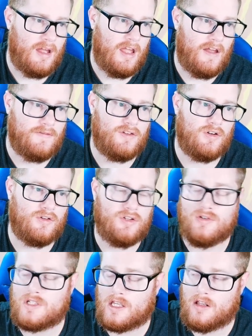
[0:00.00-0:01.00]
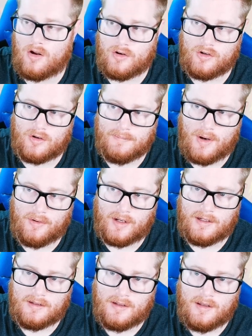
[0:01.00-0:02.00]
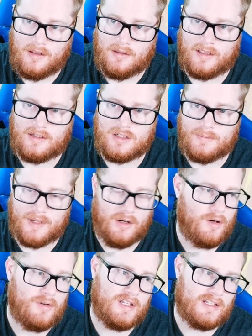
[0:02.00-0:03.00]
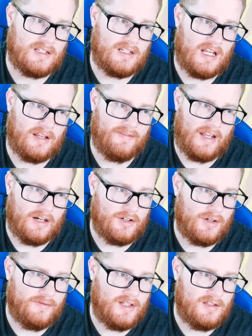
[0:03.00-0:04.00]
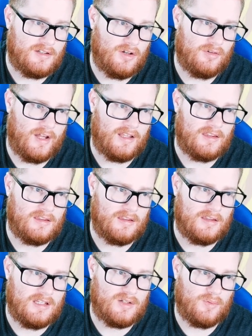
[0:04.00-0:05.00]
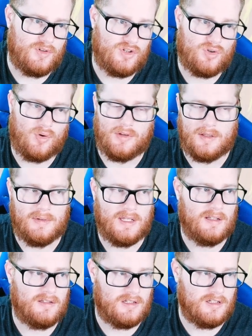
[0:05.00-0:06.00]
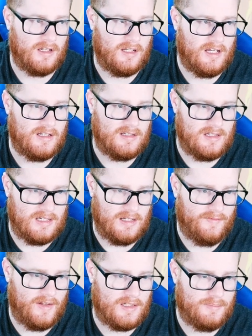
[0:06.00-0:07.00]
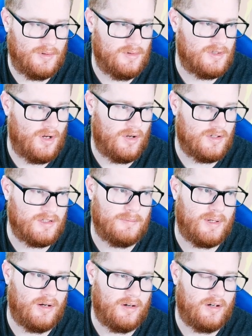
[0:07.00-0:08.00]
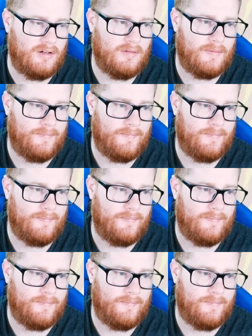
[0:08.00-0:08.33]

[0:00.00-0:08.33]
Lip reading: if you're using it on your opponent, like Superior doesn't take advantage of it. So like this would solely be to get defense boost on Superior.